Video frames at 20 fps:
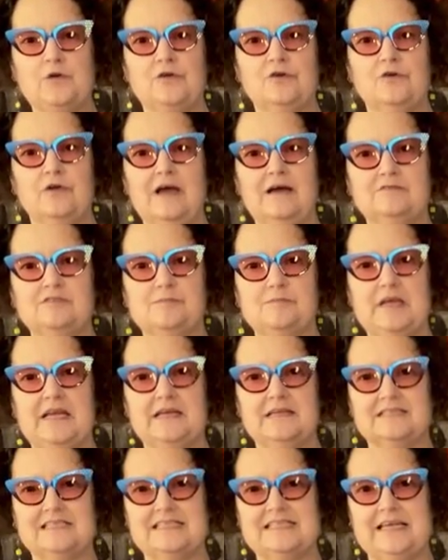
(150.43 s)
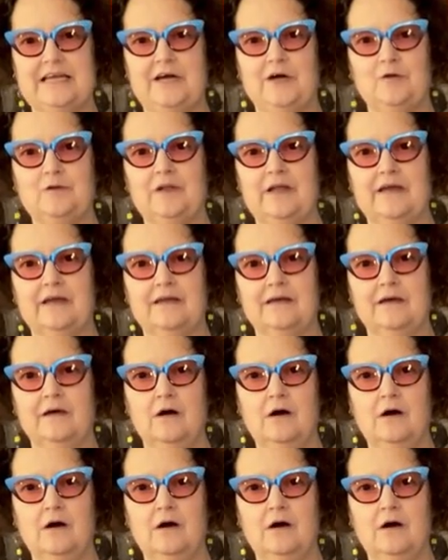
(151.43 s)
You don't have to make it sound like